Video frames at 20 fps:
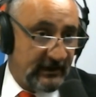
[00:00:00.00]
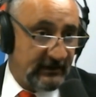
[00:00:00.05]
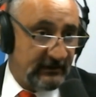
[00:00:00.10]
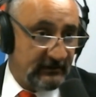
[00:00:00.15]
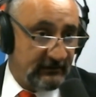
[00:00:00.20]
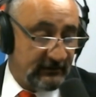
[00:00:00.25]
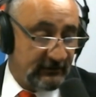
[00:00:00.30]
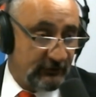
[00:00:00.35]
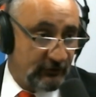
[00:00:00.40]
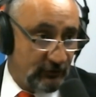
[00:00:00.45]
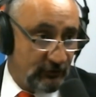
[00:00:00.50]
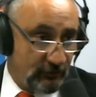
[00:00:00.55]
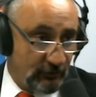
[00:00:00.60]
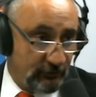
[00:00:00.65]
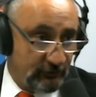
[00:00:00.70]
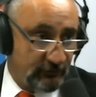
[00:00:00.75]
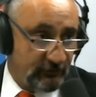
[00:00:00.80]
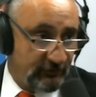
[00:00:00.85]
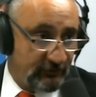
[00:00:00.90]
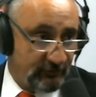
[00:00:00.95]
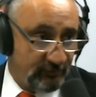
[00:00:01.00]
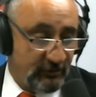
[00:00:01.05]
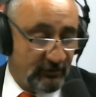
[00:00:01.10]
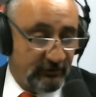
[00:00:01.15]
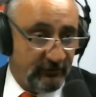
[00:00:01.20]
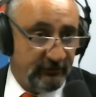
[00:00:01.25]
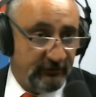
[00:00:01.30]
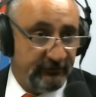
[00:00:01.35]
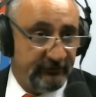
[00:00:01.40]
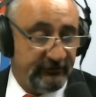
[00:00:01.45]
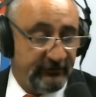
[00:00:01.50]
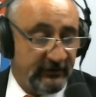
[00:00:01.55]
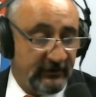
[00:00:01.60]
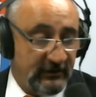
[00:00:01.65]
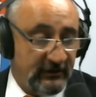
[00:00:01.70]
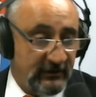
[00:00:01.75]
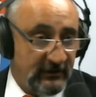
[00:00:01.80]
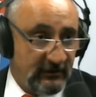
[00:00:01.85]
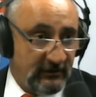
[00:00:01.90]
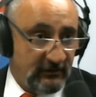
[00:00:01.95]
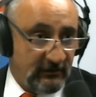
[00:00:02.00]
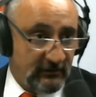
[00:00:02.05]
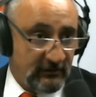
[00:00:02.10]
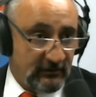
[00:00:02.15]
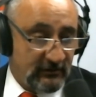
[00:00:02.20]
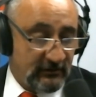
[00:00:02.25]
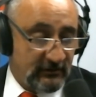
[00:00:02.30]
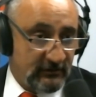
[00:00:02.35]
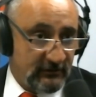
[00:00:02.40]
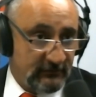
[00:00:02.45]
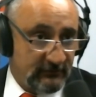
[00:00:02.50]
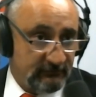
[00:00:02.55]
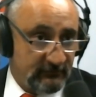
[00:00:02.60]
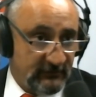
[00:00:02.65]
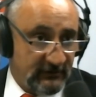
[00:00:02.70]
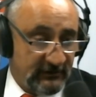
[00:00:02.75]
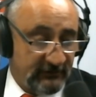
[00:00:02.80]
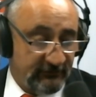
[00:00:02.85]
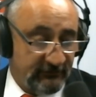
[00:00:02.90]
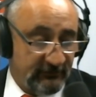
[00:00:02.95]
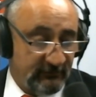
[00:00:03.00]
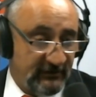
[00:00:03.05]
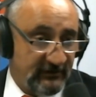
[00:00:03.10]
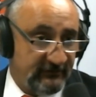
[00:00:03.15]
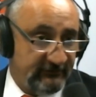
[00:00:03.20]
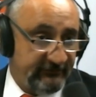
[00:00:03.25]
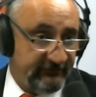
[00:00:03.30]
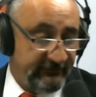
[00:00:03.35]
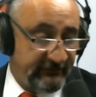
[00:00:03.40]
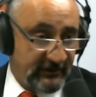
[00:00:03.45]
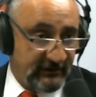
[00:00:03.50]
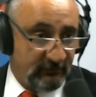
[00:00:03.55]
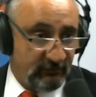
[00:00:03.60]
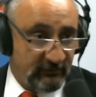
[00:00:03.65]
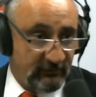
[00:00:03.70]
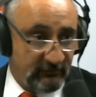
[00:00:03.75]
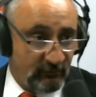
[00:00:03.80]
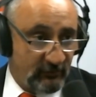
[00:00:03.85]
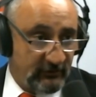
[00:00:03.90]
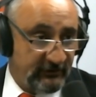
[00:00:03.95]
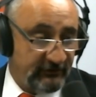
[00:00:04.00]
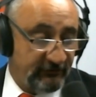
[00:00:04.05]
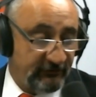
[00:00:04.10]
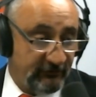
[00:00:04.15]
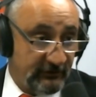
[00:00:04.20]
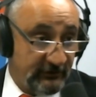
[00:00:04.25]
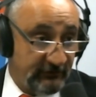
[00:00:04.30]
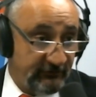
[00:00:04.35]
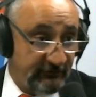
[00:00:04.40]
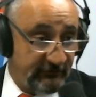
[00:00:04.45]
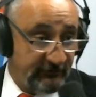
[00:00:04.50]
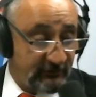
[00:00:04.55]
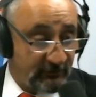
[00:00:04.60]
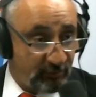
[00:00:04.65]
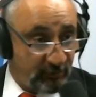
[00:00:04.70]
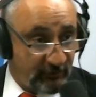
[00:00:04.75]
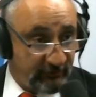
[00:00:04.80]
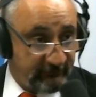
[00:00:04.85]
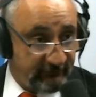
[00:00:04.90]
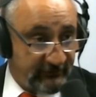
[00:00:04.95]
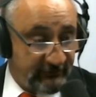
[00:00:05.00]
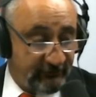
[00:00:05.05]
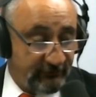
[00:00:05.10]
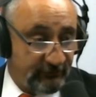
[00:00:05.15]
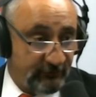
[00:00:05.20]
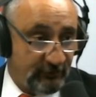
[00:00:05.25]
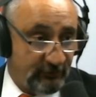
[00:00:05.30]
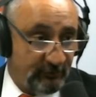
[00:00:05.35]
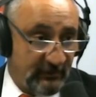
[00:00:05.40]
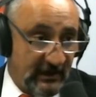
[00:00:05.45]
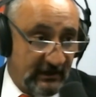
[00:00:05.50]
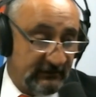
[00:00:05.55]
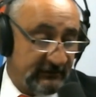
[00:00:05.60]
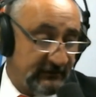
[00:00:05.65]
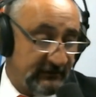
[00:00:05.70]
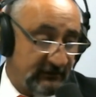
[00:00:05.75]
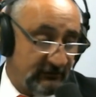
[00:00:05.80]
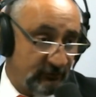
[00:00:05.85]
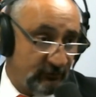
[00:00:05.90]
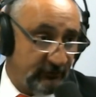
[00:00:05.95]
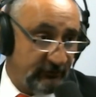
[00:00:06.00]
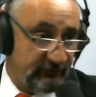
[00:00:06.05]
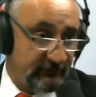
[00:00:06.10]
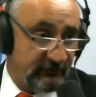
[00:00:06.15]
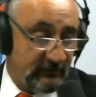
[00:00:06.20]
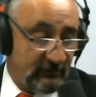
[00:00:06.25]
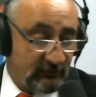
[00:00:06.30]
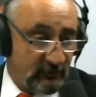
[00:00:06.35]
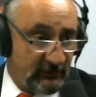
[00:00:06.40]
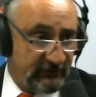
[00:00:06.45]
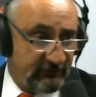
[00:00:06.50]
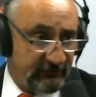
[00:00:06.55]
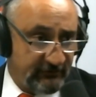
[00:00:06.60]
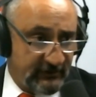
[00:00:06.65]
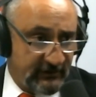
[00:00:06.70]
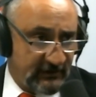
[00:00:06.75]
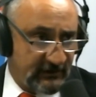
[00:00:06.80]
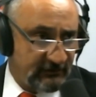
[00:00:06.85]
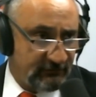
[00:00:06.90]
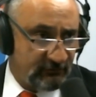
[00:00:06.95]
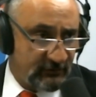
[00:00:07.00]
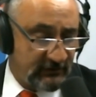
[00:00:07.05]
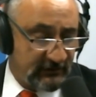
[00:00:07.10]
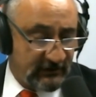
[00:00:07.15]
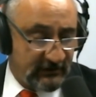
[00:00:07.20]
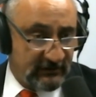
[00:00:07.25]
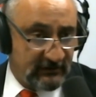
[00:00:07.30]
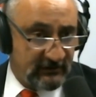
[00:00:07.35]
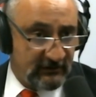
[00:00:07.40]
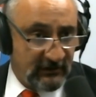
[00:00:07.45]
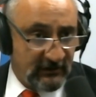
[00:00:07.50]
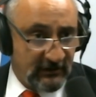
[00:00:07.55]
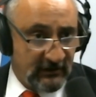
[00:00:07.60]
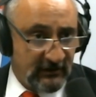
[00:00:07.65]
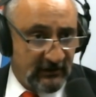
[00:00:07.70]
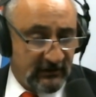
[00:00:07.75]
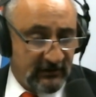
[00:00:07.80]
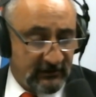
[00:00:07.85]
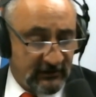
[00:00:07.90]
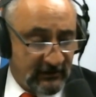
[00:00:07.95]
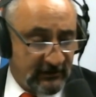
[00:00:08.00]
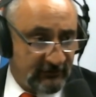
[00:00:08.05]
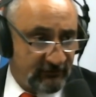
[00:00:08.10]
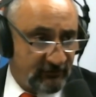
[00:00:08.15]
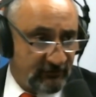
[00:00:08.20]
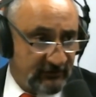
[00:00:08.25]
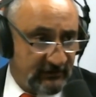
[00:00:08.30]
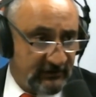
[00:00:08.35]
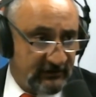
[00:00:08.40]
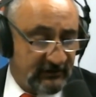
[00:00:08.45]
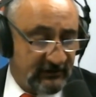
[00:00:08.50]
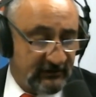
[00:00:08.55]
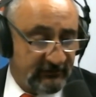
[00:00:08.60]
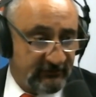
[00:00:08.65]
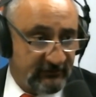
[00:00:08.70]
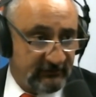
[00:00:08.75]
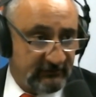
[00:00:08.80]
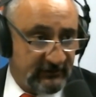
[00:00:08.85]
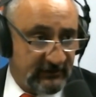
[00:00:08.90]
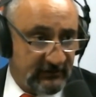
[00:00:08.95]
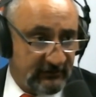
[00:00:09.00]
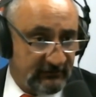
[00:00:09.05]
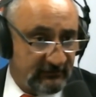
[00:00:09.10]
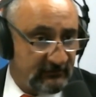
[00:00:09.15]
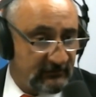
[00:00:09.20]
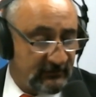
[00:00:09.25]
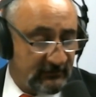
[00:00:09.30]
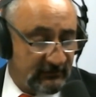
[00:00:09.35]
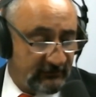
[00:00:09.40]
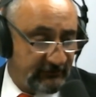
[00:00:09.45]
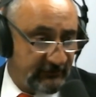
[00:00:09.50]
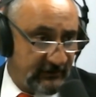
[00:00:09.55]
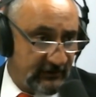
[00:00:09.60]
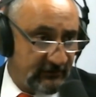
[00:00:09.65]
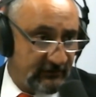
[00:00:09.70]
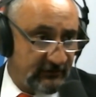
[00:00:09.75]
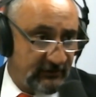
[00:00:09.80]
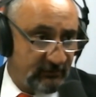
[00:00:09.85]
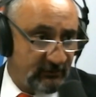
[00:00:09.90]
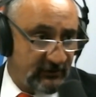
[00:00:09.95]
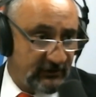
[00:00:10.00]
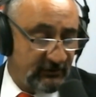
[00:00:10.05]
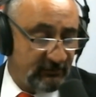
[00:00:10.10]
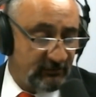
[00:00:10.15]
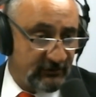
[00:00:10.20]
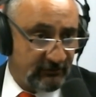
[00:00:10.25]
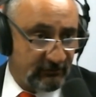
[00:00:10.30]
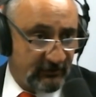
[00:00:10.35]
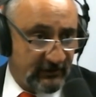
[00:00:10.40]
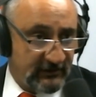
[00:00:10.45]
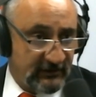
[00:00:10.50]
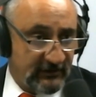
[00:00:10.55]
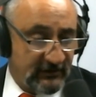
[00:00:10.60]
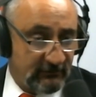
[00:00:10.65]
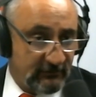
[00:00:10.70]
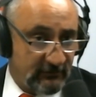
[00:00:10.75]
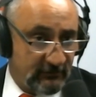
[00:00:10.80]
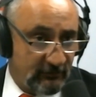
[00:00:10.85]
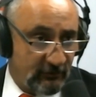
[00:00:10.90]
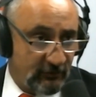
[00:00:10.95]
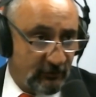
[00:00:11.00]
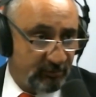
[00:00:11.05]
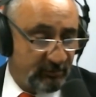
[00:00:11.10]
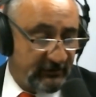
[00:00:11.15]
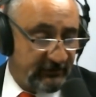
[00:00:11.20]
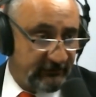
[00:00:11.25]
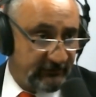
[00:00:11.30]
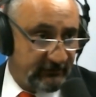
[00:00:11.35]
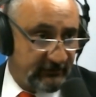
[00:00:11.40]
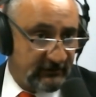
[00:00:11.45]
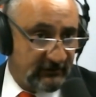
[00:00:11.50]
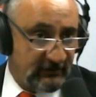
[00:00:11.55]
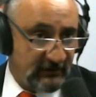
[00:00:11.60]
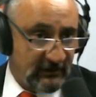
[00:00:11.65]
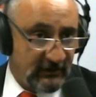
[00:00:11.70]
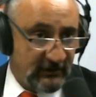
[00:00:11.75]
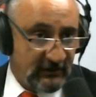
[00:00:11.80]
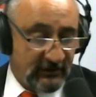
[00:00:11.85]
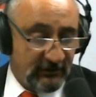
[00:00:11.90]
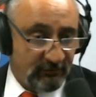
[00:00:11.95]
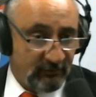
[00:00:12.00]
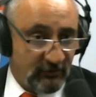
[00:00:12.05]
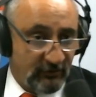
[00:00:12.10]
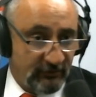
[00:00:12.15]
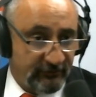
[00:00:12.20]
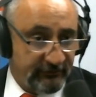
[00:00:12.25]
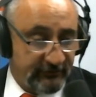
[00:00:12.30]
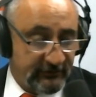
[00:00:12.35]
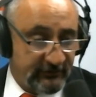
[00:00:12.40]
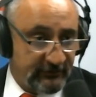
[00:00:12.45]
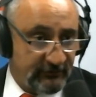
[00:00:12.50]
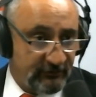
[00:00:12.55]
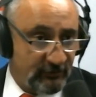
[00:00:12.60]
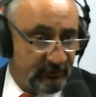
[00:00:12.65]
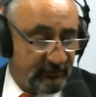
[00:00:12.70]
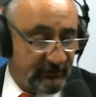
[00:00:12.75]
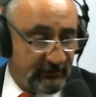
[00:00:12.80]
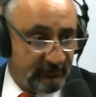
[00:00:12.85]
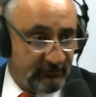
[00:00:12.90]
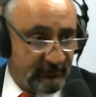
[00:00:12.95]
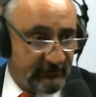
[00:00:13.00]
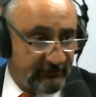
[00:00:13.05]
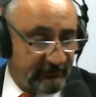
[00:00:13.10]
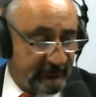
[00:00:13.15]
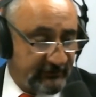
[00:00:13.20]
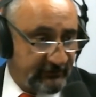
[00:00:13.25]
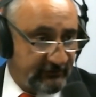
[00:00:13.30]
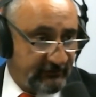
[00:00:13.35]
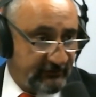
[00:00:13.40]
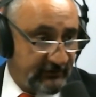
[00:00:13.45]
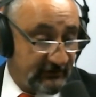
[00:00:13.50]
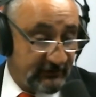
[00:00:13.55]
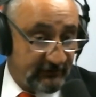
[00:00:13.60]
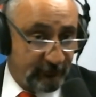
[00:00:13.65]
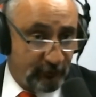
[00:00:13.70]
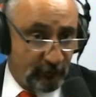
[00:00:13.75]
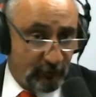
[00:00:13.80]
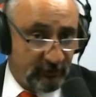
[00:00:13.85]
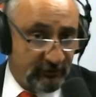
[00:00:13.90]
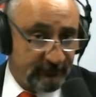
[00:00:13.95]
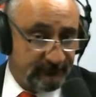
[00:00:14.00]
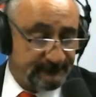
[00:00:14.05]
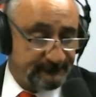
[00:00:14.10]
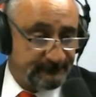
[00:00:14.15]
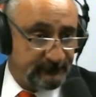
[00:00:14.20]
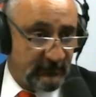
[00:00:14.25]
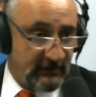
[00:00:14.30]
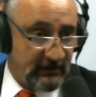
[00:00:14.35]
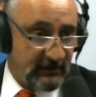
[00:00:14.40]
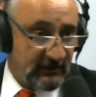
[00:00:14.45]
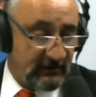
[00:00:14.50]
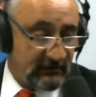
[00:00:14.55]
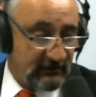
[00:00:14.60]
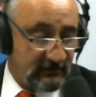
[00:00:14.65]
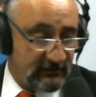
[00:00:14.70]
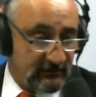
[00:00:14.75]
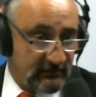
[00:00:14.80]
than go to the polls. There's going to be a fight with what is considered a provisional ballot and what is not. I don't want to get into details of it and scare anybody. But right now our hope is that polls are going to open up on 16 October. Mm-hmm. And